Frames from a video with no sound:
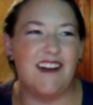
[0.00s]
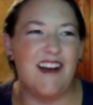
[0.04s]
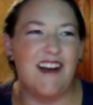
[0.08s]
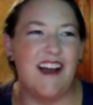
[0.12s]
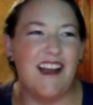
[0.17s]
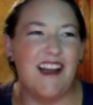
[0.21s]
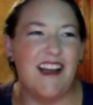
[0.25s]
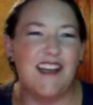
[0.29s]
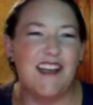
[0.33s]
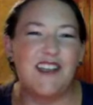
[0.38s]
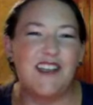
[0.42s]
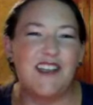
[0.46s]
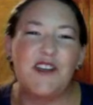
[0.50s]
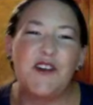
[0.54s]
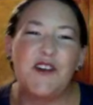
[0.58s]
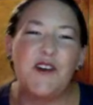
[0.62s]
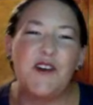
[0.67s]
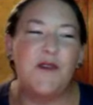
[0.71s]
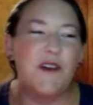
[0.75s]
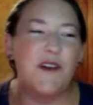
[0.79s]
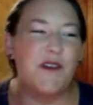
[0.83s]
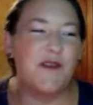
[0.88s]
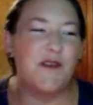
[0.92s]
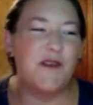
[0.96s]
I guess you don't
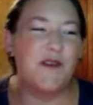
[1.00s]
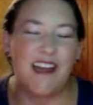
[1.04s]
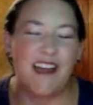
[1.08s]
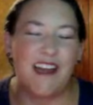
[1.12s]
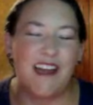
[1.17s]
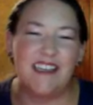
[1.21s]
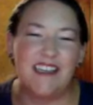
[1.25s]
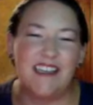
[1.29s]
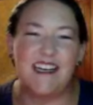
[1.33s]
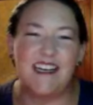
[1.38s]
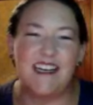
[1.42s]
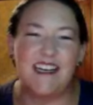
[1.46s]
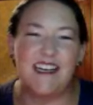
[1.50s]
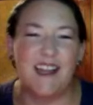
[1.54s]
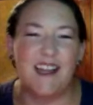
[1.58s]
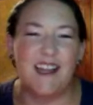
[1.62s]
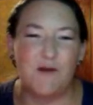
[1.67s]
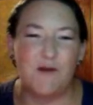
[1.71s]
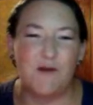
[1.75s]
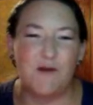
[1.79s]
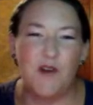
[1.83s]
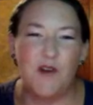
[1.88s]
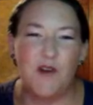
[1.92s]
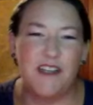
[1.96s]
want a flight attendant like
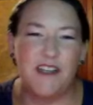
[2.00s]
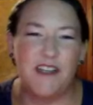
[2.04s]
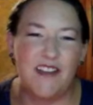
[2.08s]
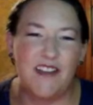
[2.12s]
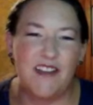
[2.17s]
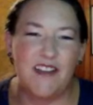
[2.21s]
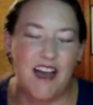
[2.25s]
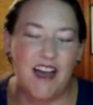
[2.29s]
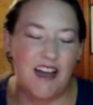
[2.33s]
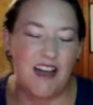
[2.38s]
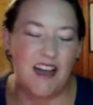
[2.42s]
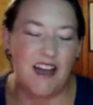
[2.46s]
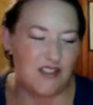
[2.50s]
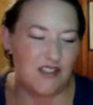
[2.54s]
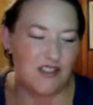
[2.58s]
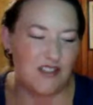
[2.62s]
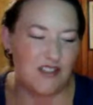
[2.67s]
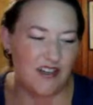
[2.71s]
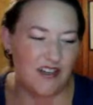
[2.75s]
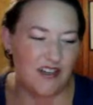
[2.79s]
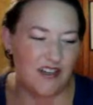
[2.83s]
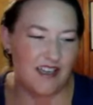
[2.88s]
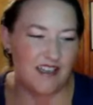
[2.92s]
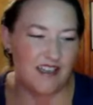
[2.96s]
rolling down the aisle during
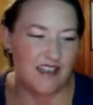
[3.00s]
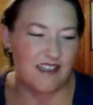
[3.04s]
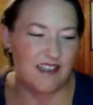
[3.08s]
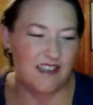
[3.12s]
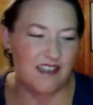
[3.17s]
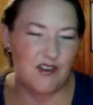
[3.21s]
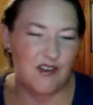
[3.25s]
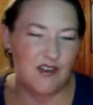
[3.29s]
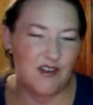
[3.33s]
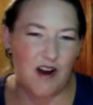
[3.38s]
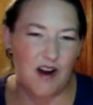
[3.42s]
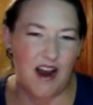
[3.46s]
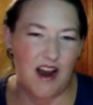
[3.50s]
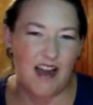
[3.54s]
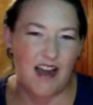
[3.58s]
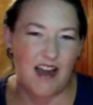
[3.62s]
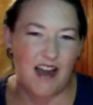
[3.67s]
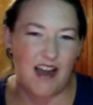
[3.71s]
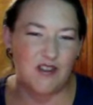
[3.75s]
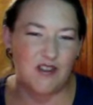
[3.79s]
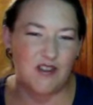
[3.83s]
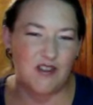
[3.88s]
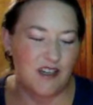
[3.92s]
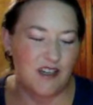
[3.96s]
a
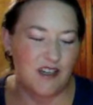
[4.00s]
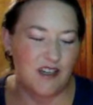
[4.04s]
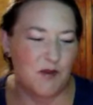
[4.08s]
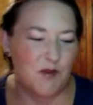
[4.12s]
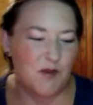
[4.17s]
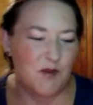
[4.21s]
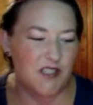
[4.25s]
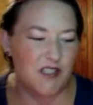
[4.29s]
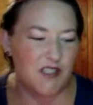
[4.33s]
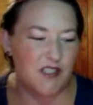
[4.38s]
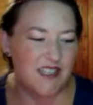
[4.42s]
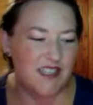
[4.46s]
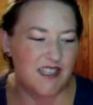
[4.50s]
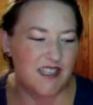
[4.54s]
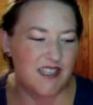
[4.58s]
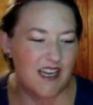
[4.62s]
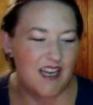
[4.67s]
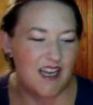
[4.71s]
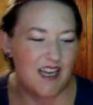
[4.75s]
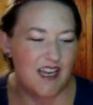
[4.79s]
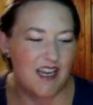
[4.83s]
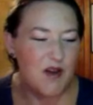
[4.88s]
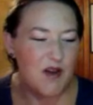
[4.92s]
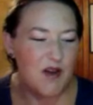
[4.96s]
crash or an emergency.
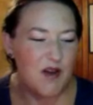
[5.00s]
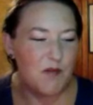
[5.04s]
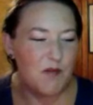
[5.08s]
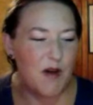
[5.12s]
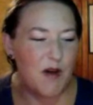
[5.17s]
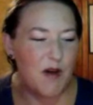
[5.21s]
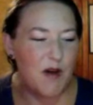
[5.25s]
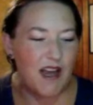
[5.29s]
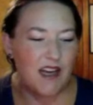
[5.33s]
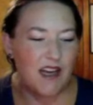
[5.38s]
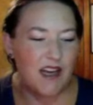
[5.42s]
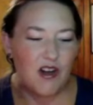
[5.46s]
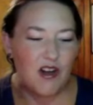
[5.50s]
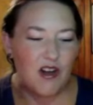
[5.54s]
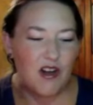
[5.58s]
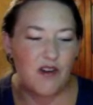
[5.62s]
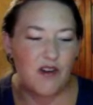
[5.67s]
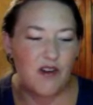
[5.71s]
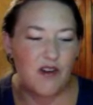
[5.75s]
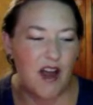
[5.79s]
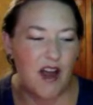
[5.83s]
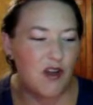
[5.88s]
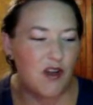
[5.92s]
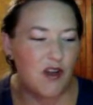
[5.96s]
But, you know,
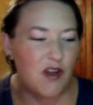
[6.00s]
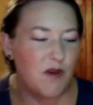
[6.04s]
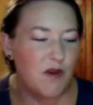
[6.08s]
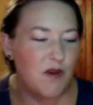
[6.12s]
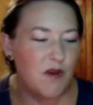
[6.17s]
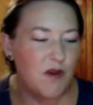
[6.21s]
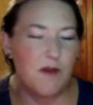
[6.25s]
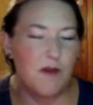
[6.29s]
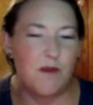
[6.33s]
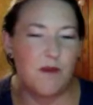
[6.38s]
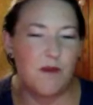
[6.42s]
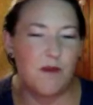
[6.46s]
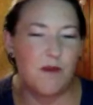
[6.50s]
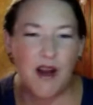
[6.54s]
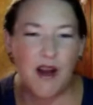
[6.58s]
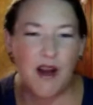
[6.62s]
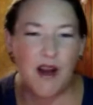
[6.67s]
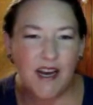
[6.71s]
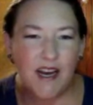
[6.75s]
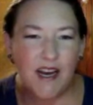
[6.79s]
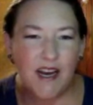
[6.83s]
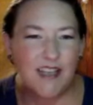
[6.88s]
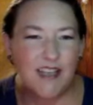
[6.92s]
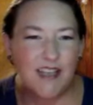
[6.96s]
now you can be
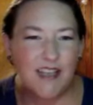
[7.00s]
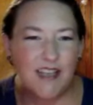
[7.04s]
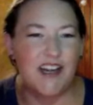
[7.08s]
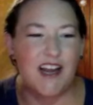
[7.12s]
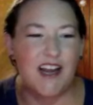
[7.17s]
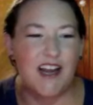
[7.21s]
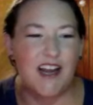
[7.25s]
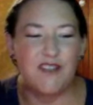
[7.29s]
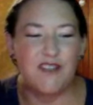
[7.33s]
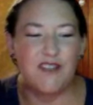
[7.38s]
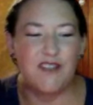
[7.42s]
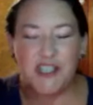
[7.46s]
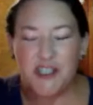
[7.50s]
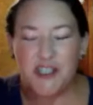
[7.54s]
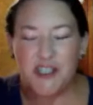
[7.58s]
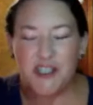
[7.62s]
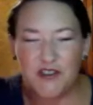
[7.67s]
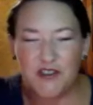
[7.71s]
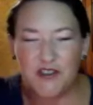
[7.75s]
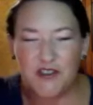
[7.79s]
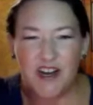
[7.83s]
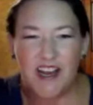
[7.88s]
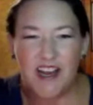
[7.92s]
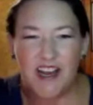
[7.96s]
married. You can have
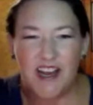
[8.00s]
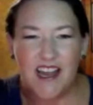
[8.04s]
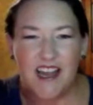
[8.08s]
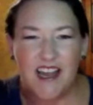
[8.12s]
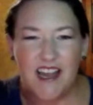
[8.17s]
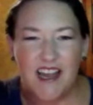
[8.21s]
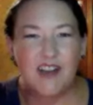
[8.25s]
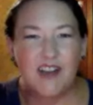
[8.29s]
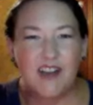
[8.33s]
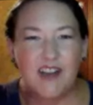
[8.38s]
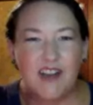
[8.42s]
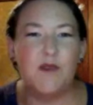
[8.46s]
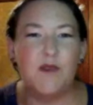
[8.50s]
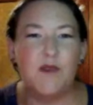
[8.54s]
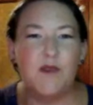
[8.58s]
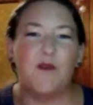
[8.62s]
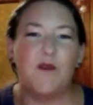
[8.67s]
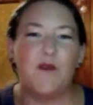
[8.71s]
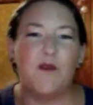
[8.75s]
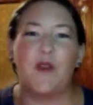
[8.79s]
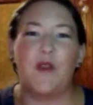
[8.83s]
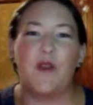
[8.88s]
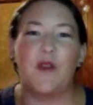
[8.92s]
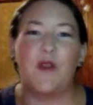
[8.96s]
children. You can be
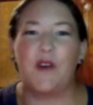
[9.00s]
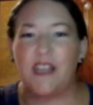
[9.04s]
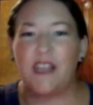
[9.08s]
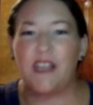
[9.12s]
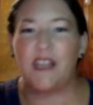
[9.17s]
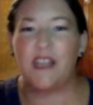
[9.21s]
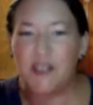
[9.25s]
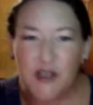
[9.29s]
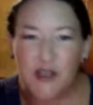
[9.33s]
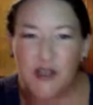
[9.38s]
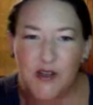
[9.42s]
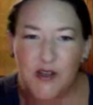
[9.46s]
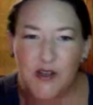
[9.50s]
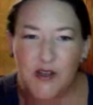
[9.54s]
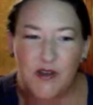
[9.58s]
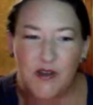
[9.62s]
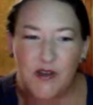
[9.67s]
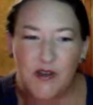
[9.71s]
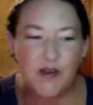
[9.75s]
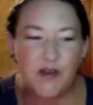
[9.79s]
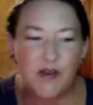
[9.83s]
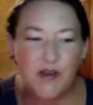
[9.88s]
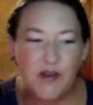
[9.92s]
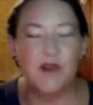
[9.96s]
over 32.
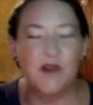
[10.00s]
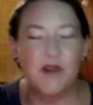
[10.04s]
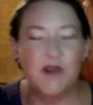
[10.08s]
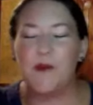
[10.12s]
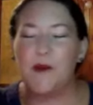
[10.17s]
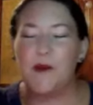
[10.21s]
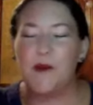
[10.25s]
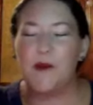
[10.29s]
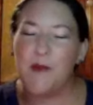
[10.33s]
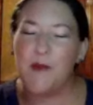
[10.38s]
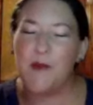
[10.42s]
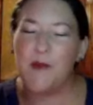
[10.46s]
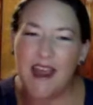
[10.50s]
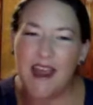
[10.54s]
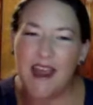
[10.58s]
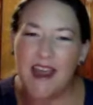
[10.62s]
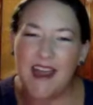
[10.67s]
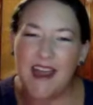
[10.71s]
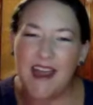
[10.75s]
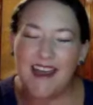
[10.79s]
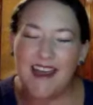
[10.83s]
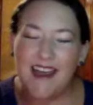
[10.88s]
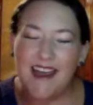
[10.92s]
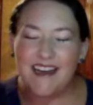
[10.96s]
You can be a
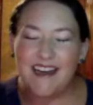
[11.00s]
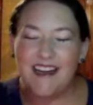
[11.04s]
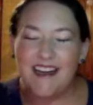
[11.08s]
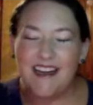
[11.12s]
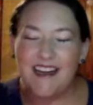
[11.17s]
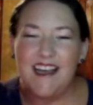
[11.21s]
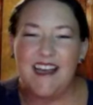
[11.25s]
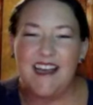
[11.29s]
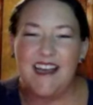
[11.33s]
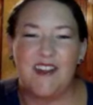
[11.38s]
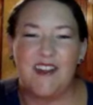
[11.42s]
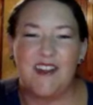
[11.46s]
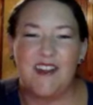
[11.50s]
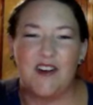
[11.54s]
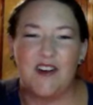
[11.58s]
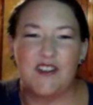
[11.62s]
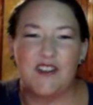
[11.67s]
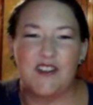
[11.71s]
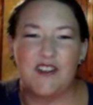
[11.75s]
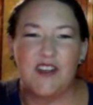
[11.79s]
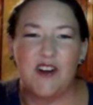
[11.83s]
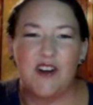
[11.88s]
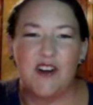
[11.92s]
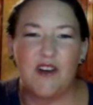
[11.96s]
man. There's,
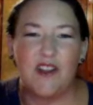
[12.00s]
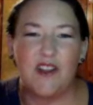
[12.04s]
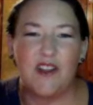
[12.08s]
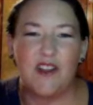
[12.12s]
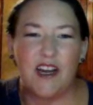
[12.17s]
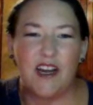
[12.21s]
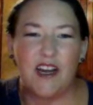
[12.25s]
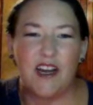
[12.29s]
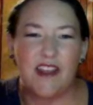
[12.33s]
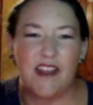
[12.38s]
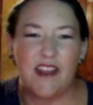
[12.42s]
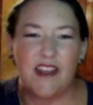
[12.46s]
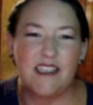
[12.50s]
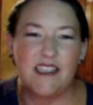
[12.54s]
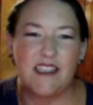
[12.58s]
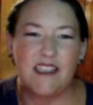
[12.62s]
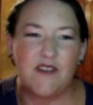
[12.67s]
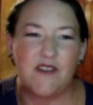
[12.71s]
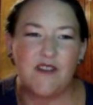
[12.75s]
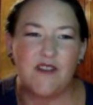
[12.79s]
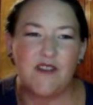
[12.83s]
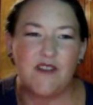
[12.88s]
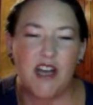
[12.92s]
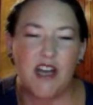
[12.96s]
you know, a lot of things have
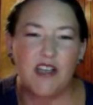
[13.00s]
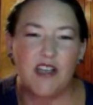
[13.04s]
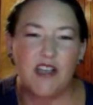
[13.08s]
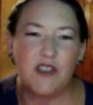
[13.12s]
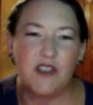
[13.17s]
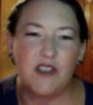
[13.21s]
changed.